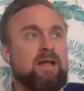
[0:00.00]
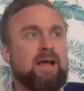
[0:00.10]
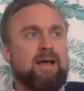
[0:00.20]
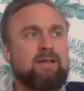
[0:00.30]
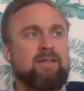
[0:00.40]

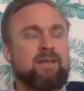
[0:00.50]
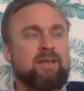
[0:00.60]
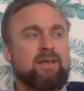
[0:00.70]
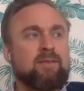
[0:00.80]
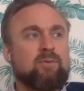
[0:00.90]
and
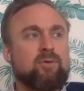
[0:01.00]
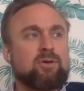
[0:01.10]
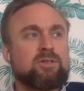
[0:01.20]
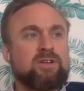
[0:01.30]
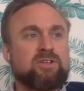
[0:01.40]
thinking the
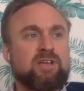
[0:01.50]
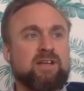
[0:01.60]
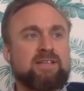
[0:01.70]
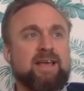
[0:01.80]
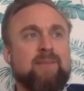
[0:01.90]
books, I just
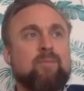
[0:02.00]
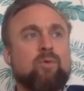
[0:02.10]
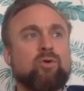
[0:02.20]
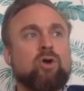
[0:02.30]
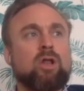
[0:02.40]
had to get
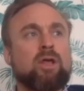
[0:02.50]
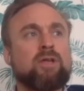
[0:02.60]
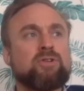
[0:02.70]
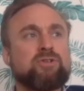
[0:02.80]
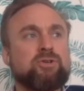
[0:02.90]
more
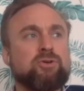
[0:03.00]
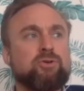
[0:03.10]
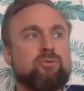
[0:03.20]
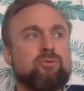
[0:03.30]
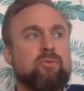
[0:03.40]
knowledge
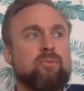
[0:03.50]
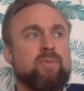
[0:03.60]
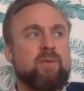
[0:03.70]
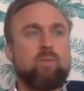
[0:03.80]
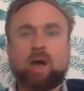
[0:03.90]
to
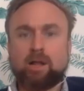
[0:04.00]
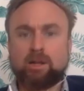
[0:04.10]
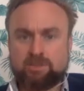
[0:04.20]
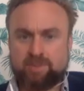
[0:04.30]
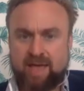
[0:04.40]
be well,
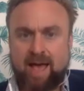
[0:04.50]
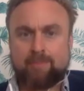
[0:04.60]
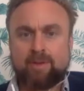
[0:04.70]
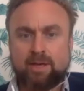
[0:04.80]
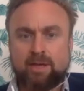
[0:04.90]
to be
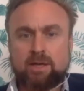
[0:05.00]
happy,